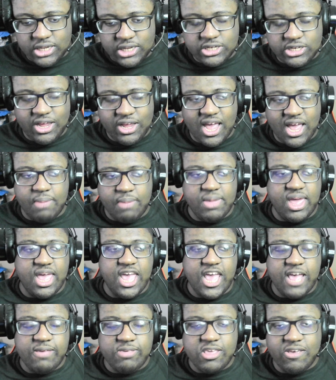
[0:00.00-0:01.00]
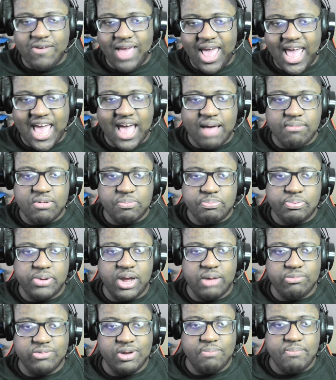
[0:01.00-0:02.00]
yeah, man, if you have a
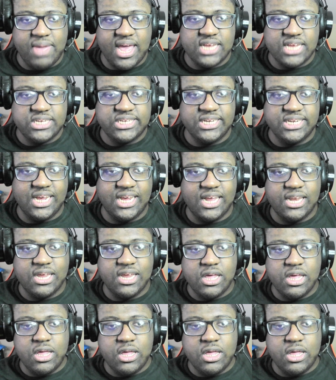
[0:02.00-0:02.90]
problem with Maxxine,